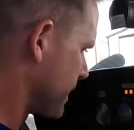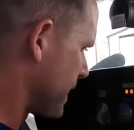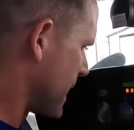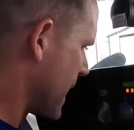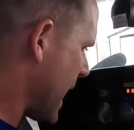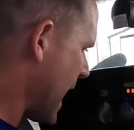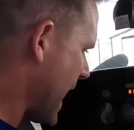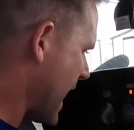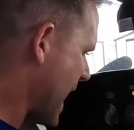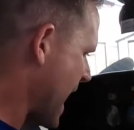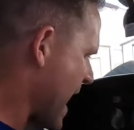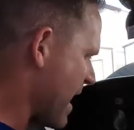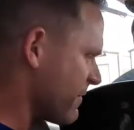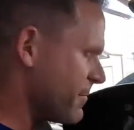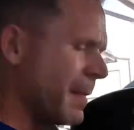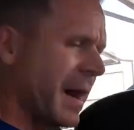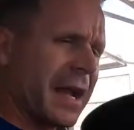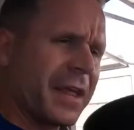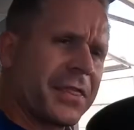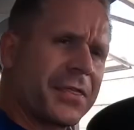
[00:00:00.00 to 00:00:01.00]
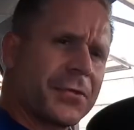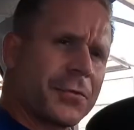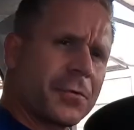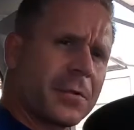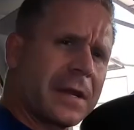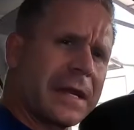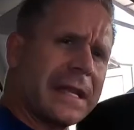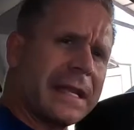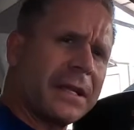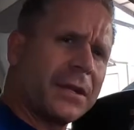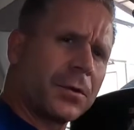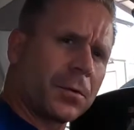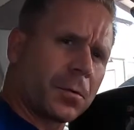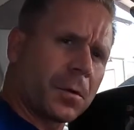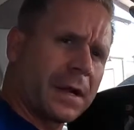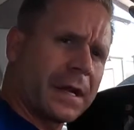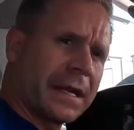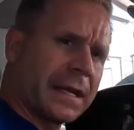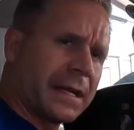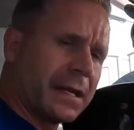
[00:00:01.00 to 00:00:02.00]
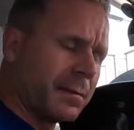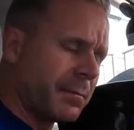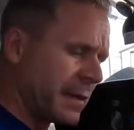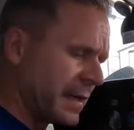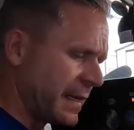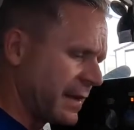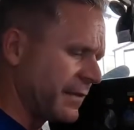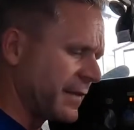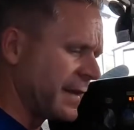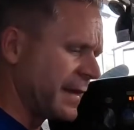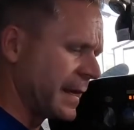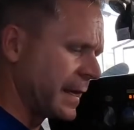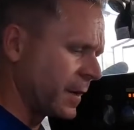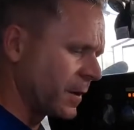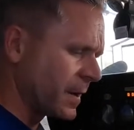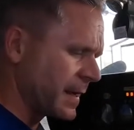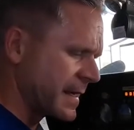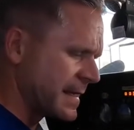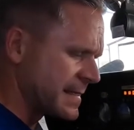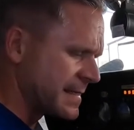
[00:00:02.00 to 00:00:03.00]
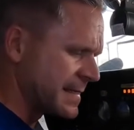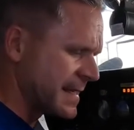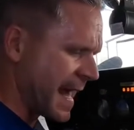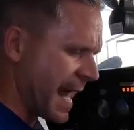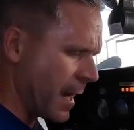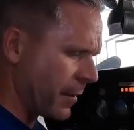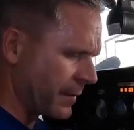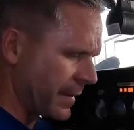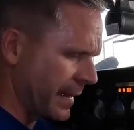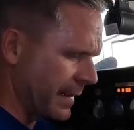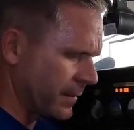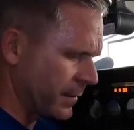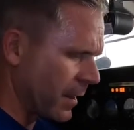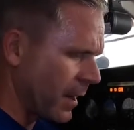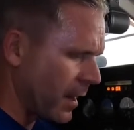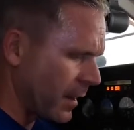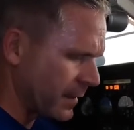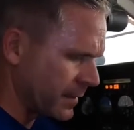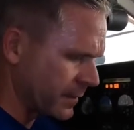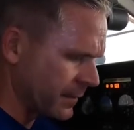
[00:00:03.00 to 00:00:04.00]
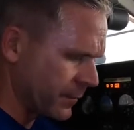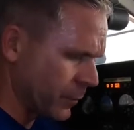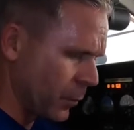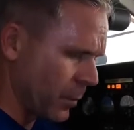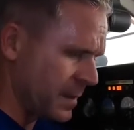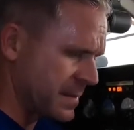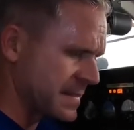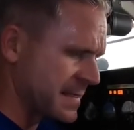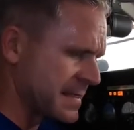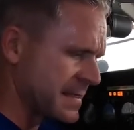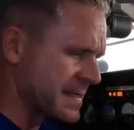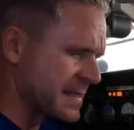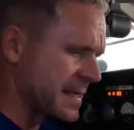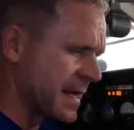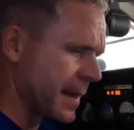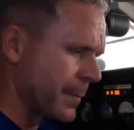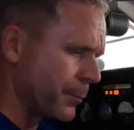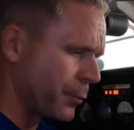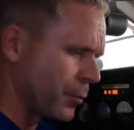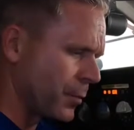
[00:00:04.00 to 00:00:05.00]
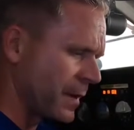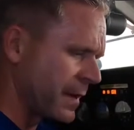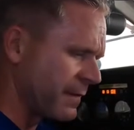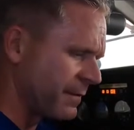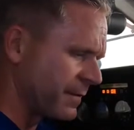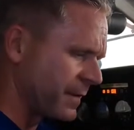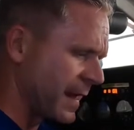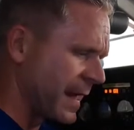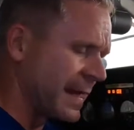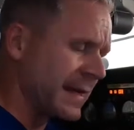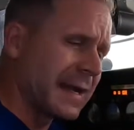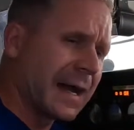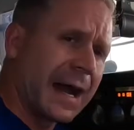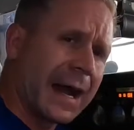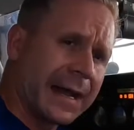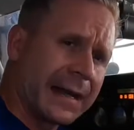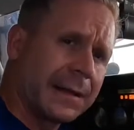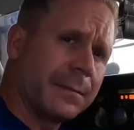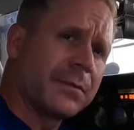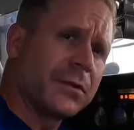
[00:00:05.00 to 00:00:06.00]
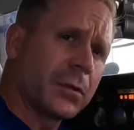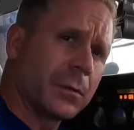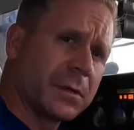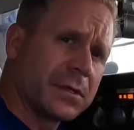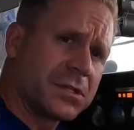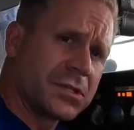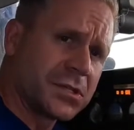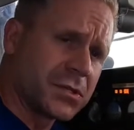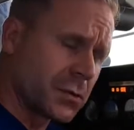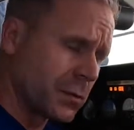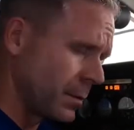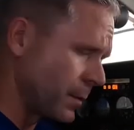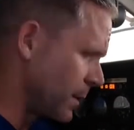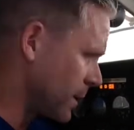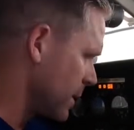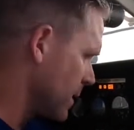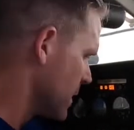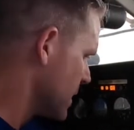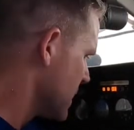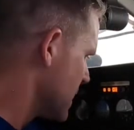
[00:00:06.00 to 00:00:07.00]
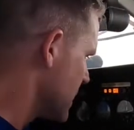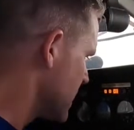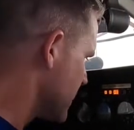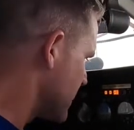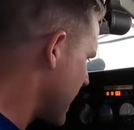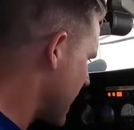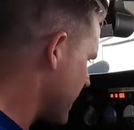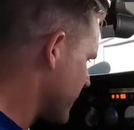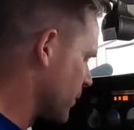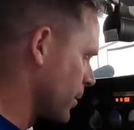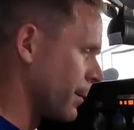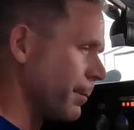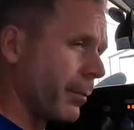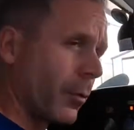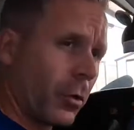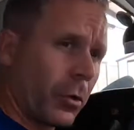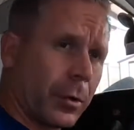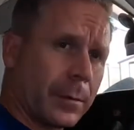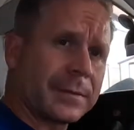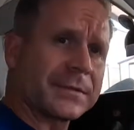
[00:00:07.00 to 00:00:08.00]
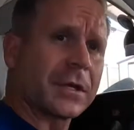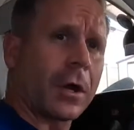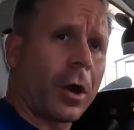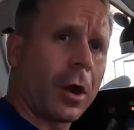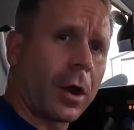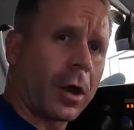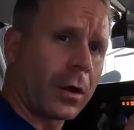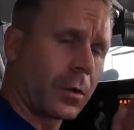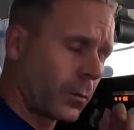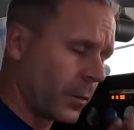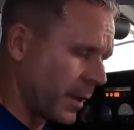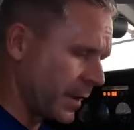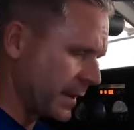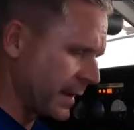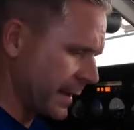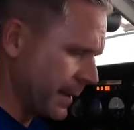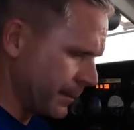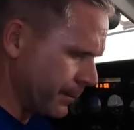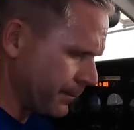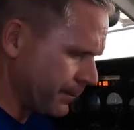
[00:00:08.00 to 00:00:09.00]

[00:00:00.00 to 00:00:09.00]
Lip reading: I have my 3 green, meaning the gear is down and locked. Of course, this is a pre-flight item to ensure that your bulbs are working.